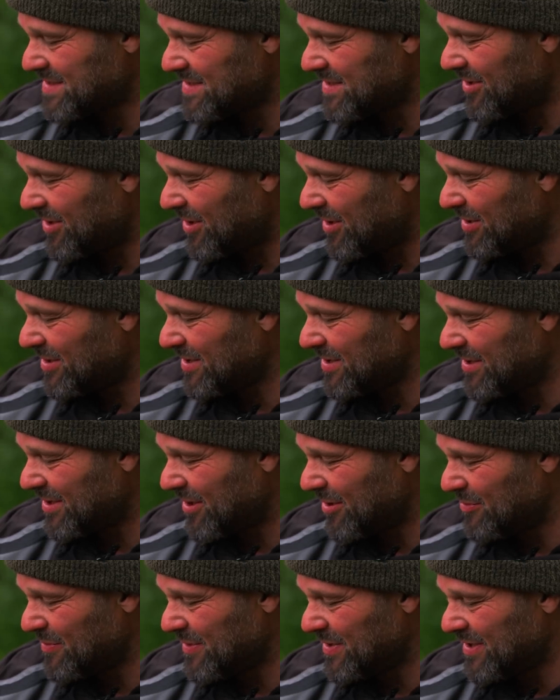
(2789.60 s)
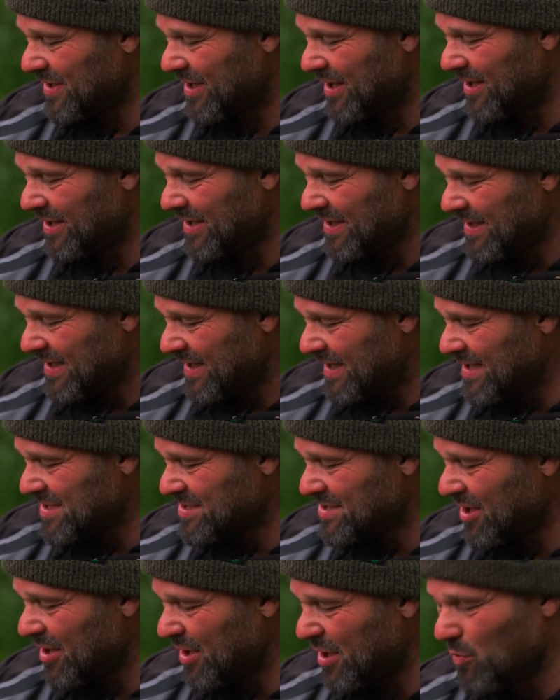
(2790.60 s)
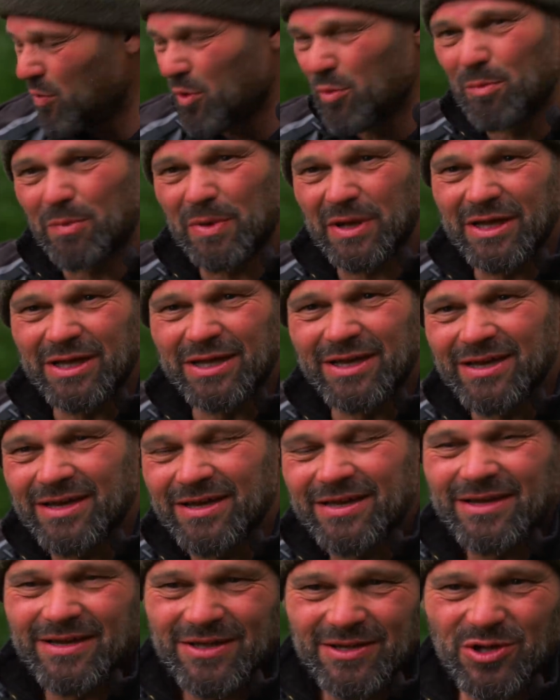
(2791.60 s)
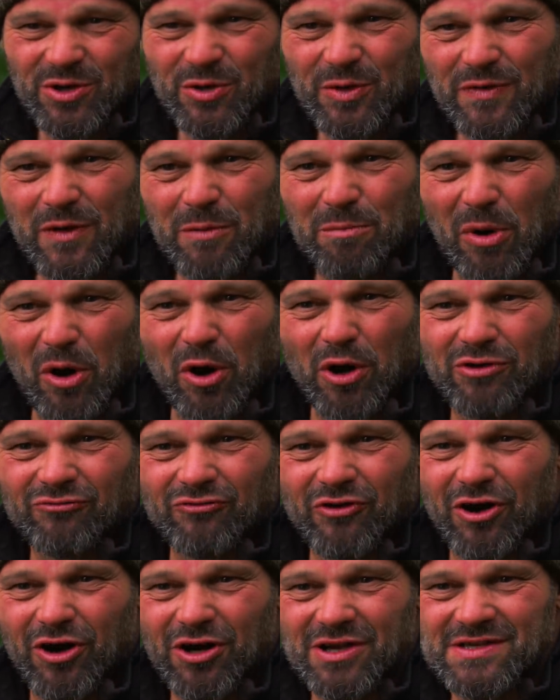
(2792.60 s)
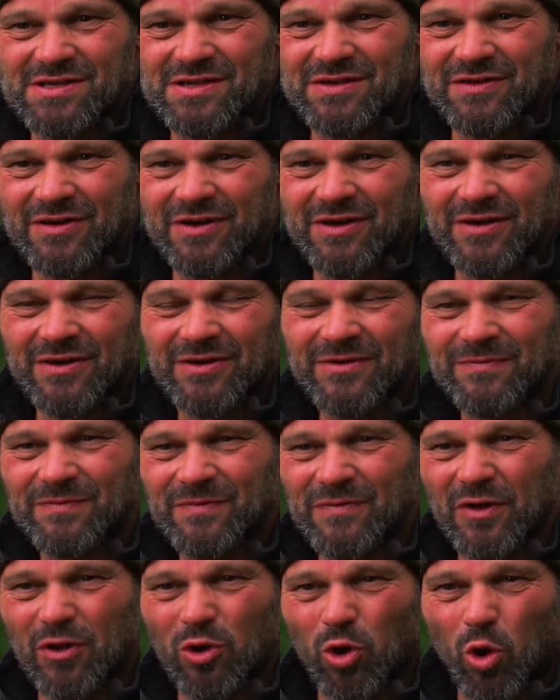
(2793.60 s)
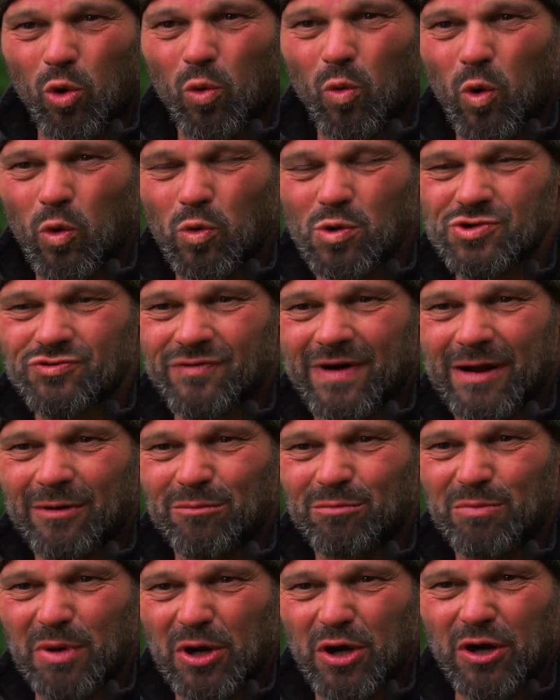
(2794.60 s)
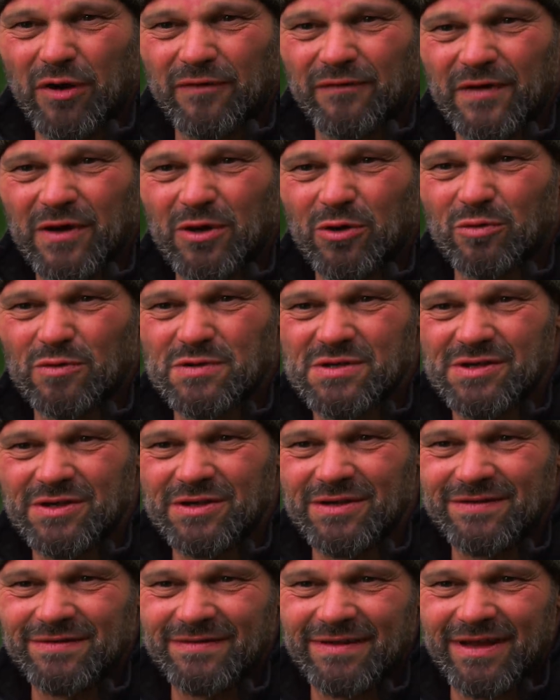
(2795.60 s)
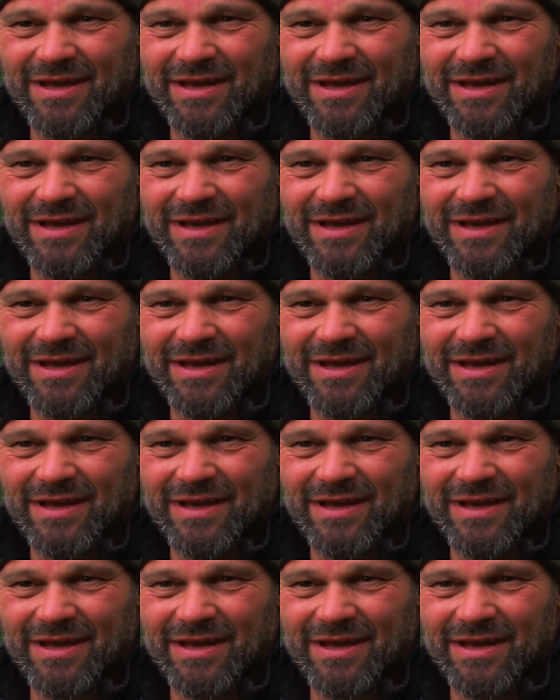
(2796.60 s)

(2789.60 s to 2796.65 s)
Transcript: his heart, you know, and he certainly wouldn't be doing the bike rides and the long walks around Burfields and